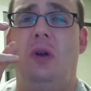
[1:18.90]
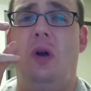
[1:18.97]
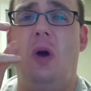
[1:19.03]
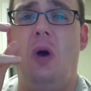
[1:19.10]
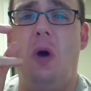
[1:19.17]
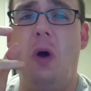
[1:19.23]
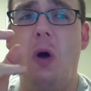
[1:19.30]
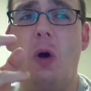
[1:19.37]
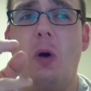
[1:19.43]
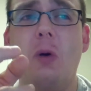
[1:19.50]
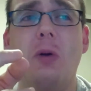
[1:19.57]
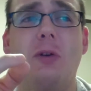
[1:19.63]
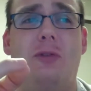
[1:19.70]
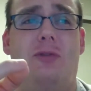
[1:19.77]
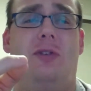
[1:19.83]

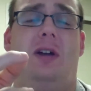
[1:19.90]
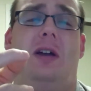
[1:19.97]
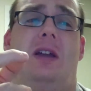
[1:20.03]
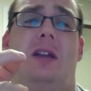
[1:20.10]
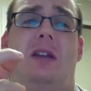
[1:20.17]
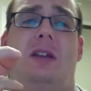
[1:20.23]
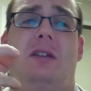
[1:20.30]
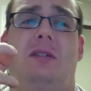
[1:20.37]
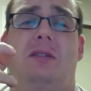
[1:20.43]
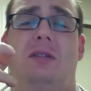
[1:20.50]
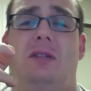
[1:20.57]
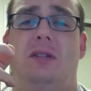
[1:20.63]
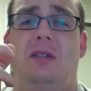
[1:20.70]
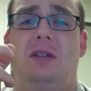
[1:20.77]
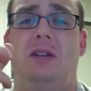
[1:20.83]
horrifying
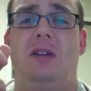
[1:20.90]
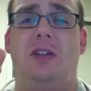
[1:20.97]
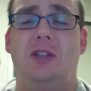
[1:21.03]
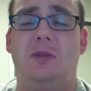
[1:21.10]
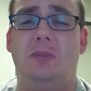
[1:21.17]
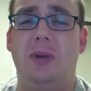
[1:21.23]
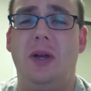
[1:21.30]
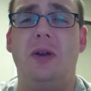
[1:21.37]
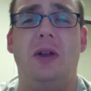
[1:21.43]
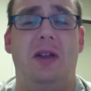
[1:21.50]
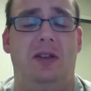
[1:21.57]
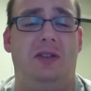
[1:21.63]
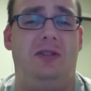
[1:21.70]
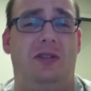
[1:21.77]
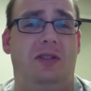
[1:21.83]

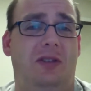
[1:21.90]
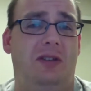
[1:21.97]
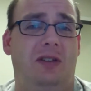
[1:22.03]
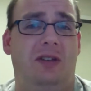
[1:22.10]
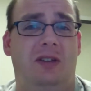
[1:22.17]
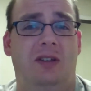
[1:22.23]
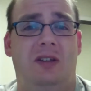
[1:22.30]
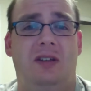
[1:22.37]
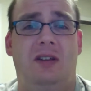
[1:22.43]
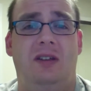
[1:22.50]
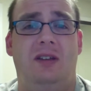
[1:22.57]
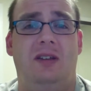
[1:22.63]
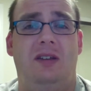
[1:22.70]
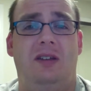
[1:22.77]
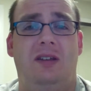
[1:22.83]
experience.
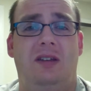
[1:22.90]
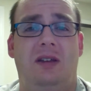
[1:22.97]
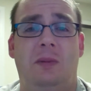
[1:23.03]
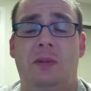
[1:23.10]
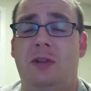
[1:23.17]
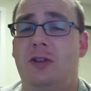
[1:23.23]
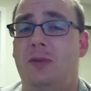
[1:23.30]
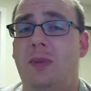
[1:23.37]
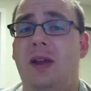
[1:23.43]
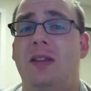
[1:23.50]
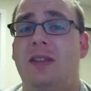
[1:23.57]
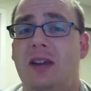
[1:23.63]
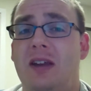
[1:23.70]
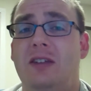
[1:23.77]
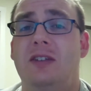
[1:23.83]
I mean, this man
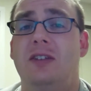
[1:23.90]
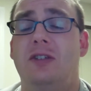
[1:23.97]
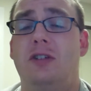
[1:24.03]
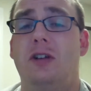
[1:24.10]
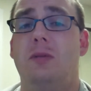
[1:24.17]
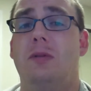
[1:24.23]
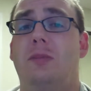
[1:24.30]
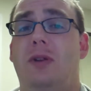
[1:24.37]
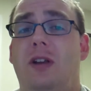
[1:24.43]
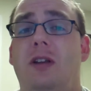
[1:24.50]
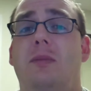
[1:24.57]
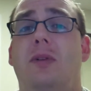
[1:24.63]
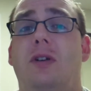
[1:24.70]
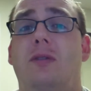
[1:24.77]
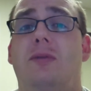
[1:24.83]
takes his goober
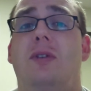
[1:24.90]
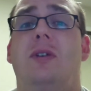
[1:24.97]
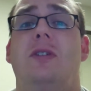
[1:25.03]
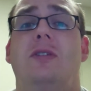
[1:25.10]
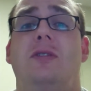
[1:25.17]
peanut butter very